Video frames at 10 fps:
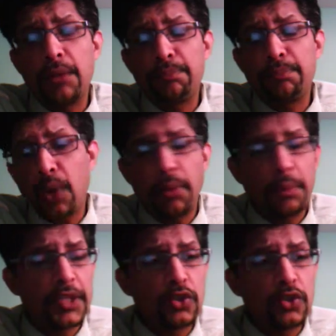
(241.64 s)

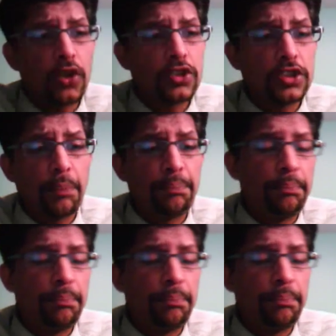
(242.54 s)
probably thought the
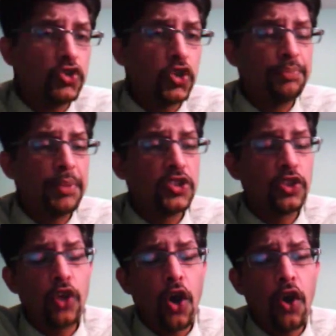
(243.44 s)
ball which was pitched
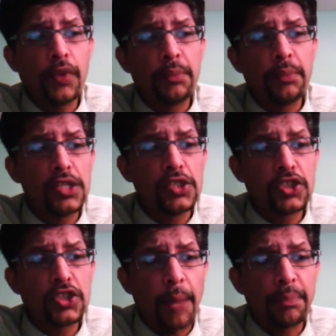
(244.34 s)
on the off and middle
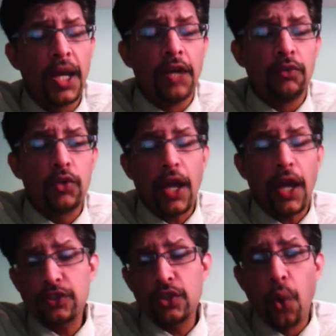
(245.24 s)
stump would
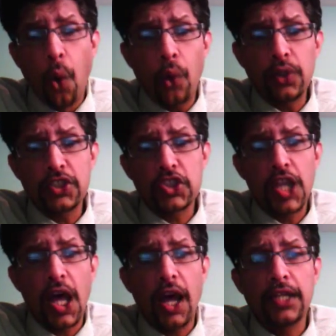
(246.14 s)
actually hold its
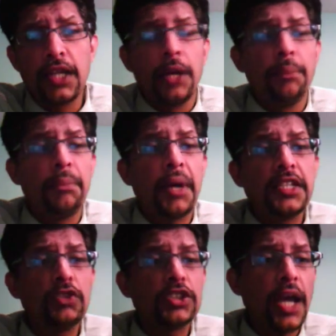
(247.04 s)
line, but
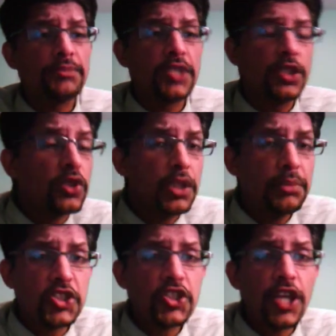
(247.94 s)
he was absolutely
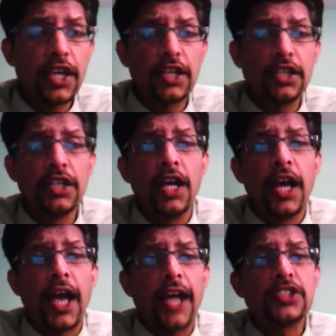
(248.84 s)
mistaken,
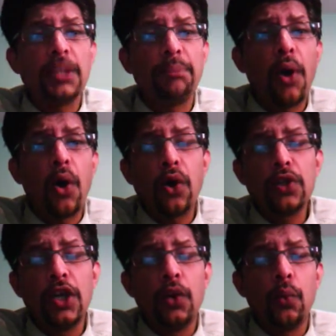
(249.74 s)
as the
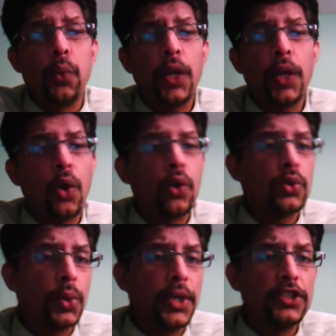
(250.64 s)
ball went
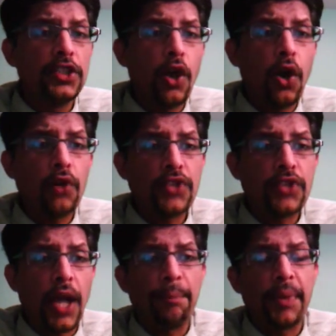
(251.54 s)
on to hit the off
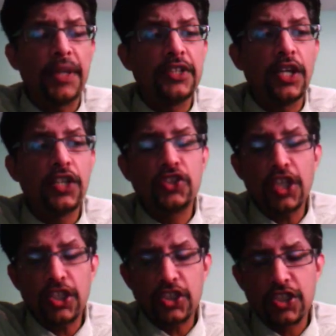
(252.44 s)
stump. It
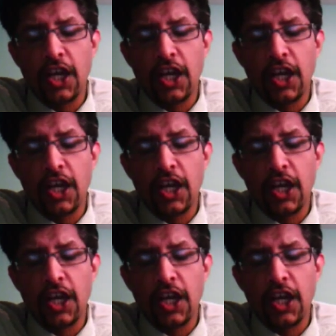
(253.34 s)
just